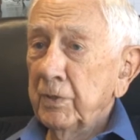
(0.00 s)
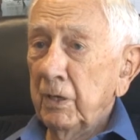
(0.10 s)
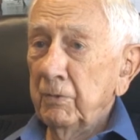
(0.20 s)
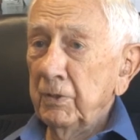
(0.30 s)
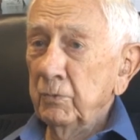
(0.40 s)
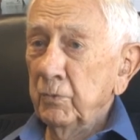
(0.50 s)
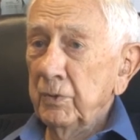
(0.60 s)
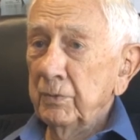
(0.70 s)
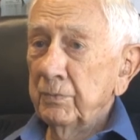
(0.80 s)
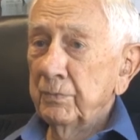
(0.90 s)
probably
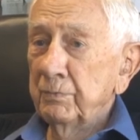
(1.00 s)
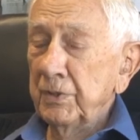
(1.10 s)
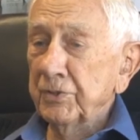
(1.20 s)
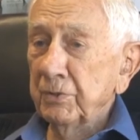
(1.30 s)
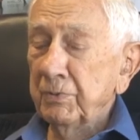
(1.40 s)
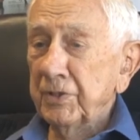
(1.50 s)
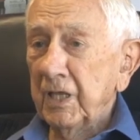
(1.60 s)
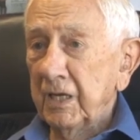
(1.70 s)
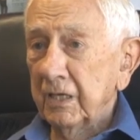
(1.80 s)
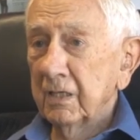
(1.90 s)
wouldn't be
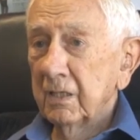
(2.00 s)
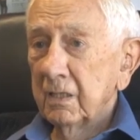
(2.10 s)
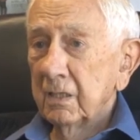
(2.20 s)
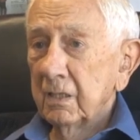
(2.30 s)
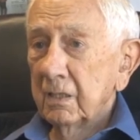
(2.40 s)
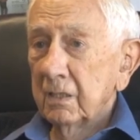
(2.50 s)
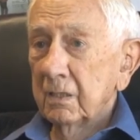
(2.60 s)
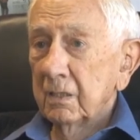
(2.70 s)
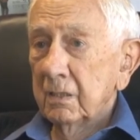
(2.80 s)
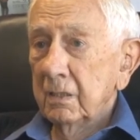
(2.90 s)
sympathetic.
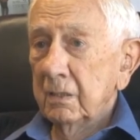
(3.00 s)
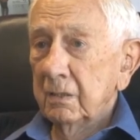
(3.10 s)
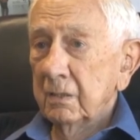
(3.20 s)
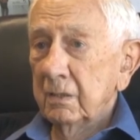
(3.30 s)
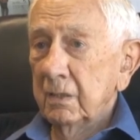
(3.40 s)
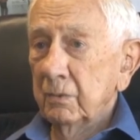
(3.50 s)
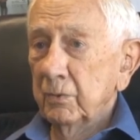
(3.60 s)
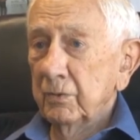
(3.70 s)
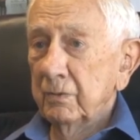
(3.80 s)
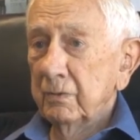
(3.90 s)
And, and they
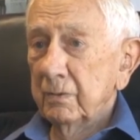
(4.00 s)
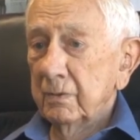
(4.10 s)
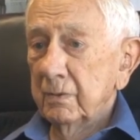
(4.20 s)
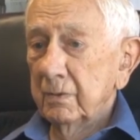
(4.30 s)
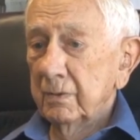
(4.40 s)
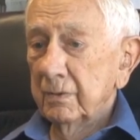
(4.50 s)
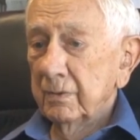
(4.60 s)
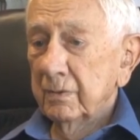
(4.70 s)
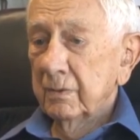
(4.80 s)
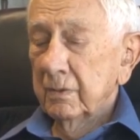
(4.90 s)
would
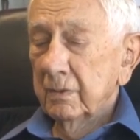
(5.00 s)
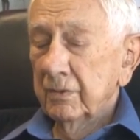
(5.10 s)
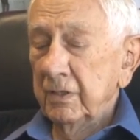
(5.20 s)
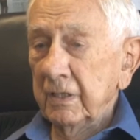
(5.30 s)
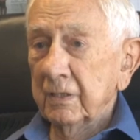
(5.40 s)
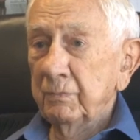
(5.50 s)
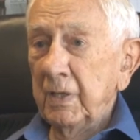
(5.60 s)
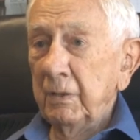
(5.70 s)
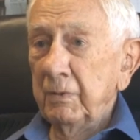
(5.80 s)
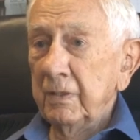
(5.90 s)
think
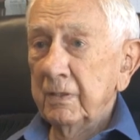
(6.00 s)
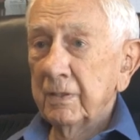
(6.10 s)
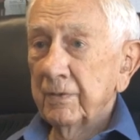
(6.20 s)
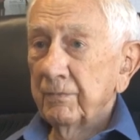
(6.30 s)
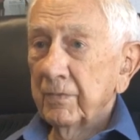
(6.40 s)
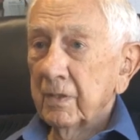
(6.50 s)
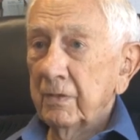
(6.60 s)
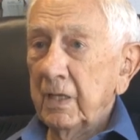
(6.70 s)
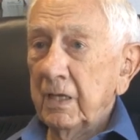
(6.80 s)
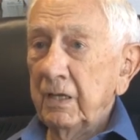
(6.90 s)
maybe
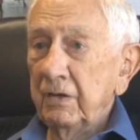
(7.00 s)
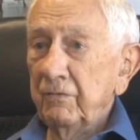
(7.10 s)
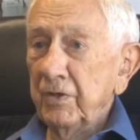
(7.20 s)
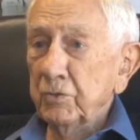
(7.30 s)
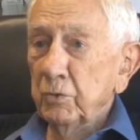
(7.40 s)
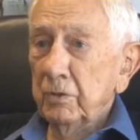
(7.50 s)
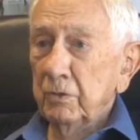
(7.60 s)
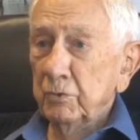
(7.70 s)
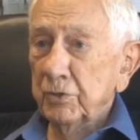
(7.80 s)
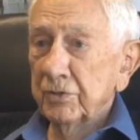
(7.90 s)
that individual that
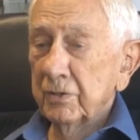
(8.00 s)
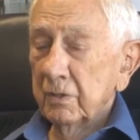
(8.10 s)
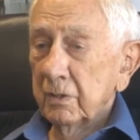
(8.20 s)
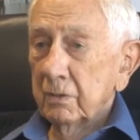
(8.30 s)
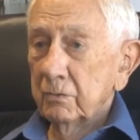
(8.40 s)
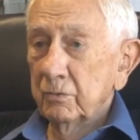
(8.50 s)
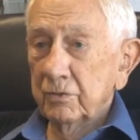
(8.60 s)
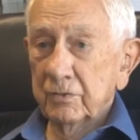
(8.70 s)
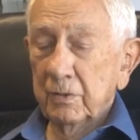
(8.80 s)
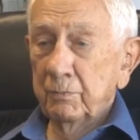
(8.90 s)
was,
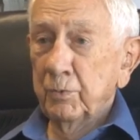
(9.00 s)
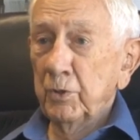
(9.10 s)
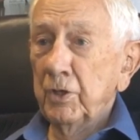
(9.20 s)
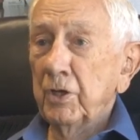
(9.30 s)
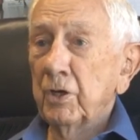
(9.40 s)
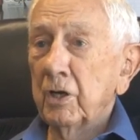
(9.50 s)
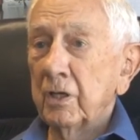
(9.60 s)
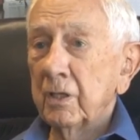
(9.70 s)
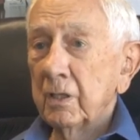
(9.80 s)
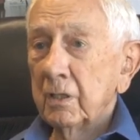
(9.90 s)
was uh, putting it
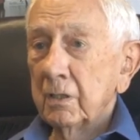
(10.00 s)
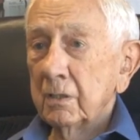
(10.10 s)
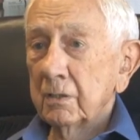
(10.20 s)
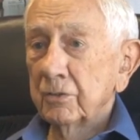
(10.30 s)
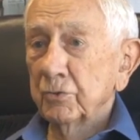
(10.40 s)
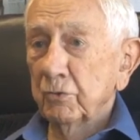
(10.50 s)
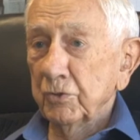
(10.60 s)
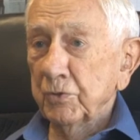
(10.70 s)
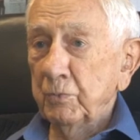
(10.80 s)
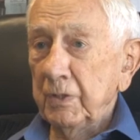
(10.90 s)
on, so to
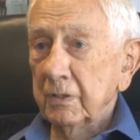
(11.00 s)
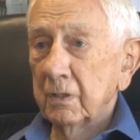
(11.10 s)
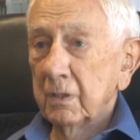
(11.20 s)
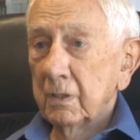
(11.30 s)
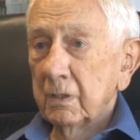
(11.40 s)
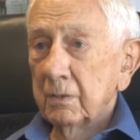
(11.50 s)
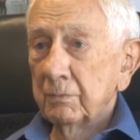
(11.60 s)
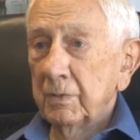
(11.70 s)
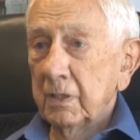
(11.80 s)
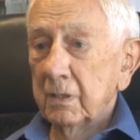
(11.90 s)
speak.
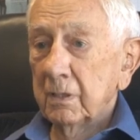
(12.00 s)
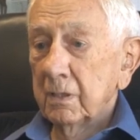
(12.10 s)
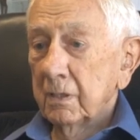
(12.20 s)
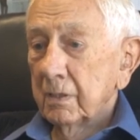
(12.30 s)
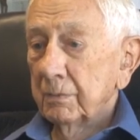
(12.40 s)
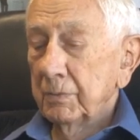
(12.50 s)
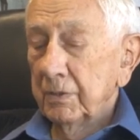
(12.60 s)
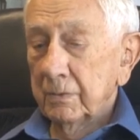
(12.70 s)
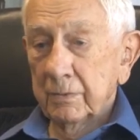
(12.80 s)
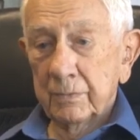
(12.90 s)
But,
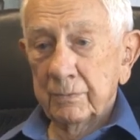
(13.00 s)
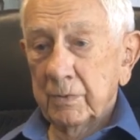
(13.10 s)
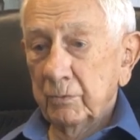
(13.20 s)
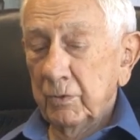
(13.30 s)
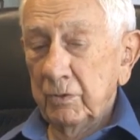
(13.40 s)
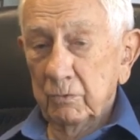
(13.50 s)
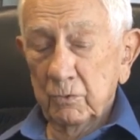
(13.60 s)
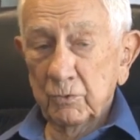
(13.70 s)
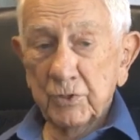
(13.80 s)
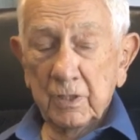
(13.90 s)
but, But when you
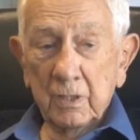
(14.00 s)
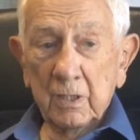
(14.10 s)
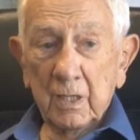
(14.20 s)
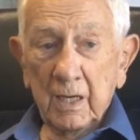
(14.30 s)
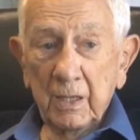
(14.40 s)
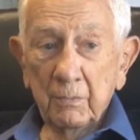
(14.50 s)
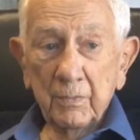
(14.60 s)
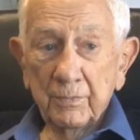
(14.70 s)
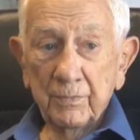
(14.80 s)
lose a, a limb,